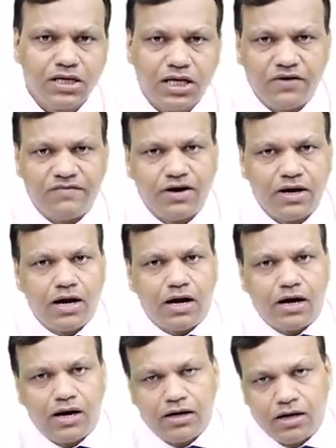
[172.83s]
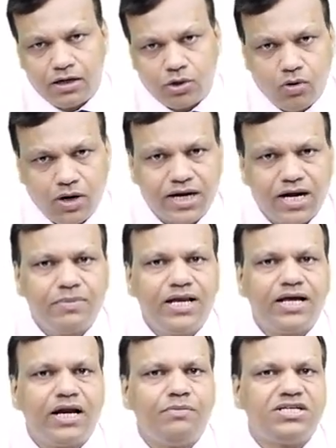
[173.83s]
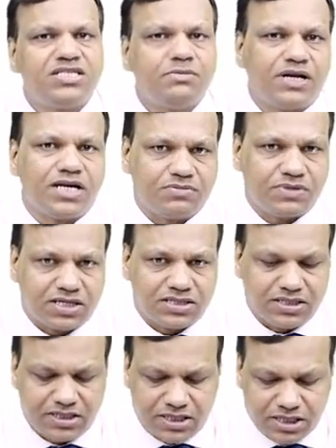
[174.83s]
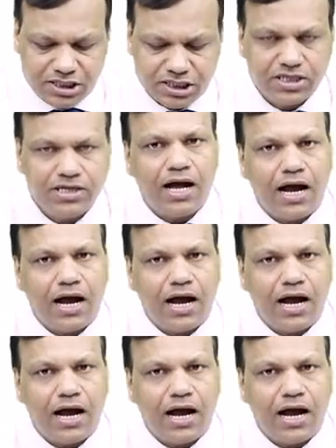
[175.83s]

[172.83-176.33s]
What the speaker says: If 200 milligram is the plasma concentration